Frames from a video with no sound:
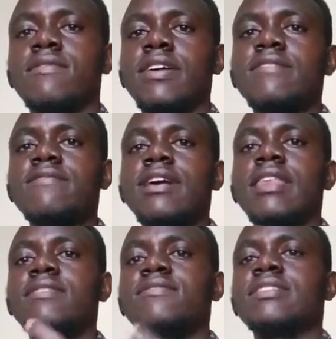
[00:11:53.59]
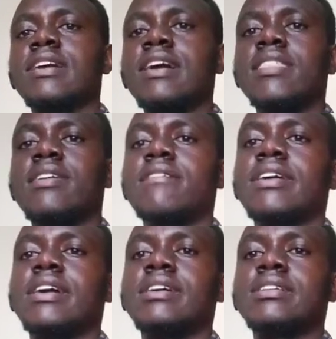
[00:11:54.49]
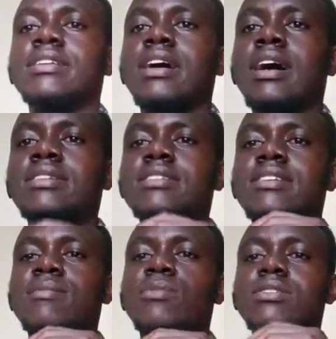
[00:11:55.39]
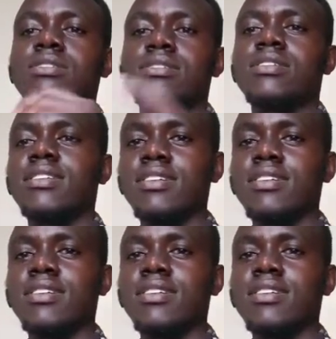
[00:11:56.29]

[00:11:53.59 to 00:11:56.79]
ever left a gathering and had someone say,